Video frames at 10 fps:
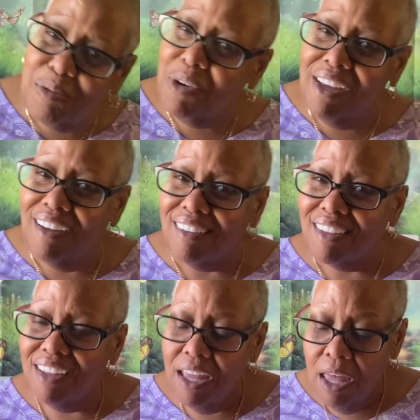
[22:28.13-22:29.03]
will.
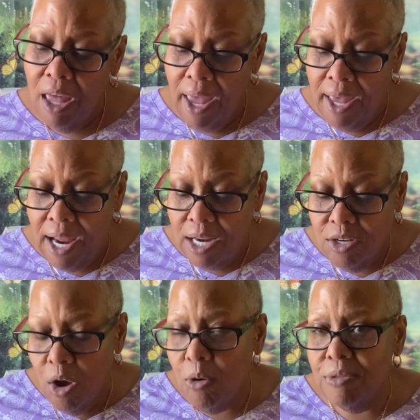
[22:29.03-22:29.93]
And I
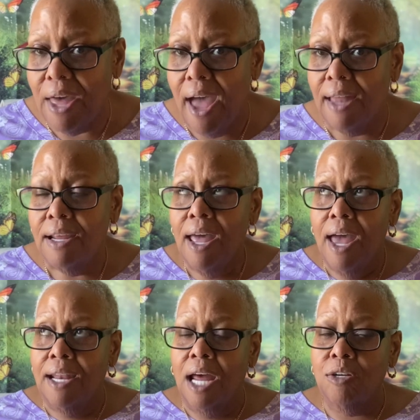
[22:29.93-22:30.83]
know that.
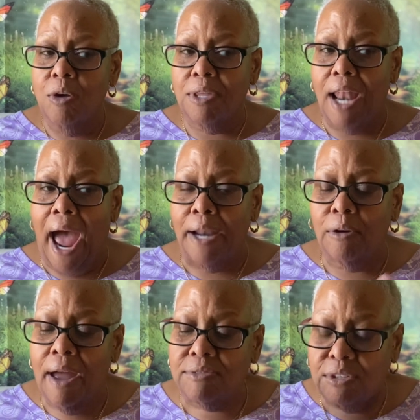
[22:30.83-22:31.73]
And I know that I
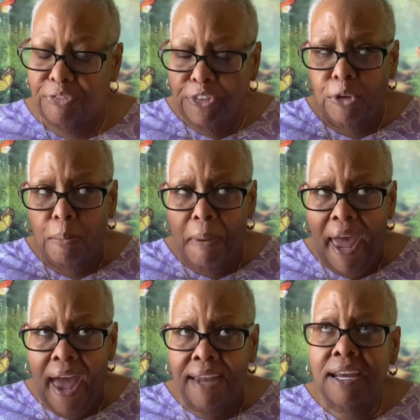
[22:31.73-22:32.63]
don't have to feel
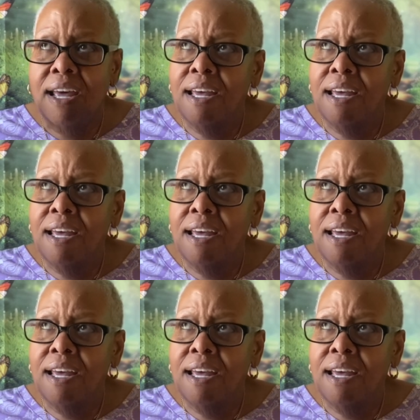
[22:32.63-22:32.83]
bad,